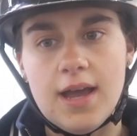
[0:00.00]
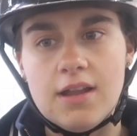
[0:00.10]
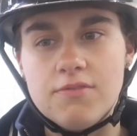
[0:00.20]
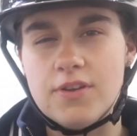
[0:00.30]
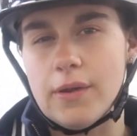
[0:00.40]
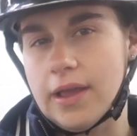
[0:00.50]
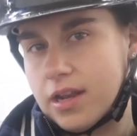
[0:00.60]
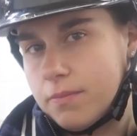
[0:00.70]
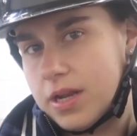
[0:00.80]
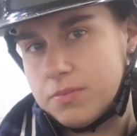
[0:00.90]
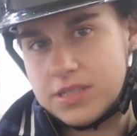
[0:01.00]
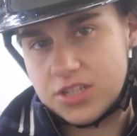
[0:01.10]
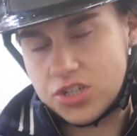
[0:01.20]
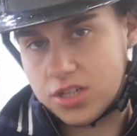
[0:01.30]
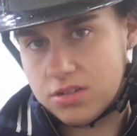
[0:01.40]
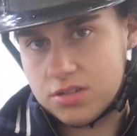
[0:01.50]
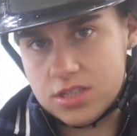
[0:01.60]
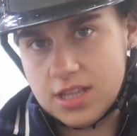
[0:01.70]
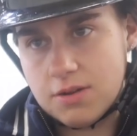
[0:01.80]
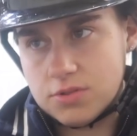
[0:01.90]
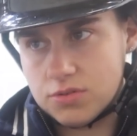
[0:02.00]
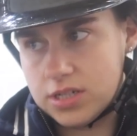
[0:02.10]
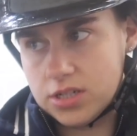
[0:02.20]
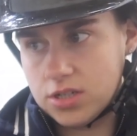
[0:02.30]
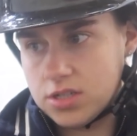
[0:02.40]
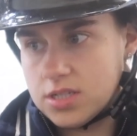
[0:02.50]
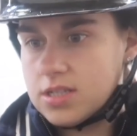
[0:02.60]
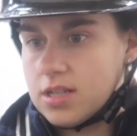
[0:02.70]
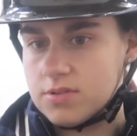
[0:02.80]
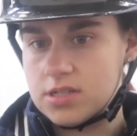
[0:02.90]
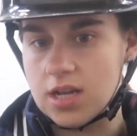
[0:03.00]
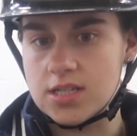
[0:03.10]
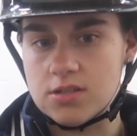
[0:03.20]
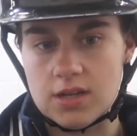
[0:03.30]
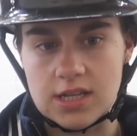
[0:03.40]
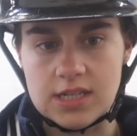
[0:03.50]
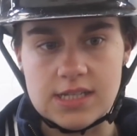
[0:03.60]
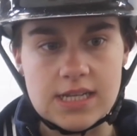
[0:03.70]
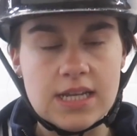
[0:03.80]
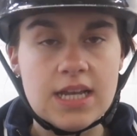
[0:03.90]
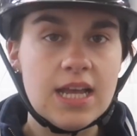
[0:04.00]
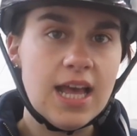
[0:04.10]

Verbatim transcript: and feel like in a better position. So that was really good. That was nice, quick and easy.